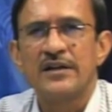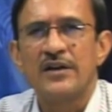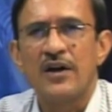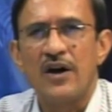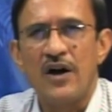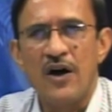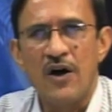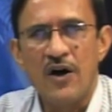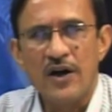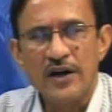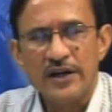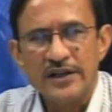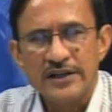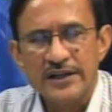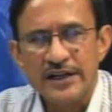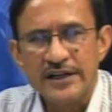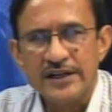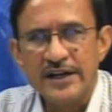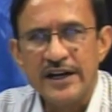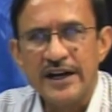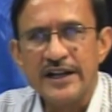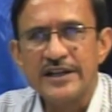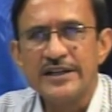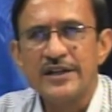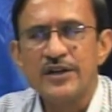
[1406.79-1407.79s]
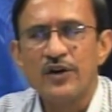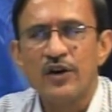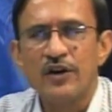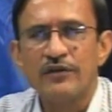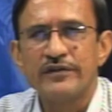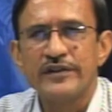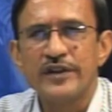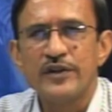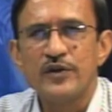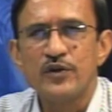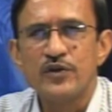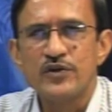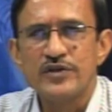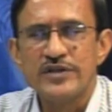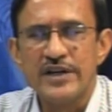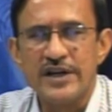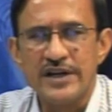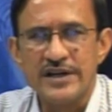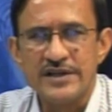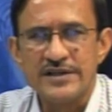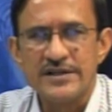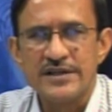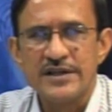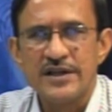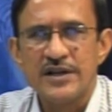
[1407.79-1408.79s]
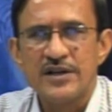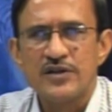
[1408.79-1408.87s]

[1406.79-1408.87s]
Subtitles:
or the training of the users.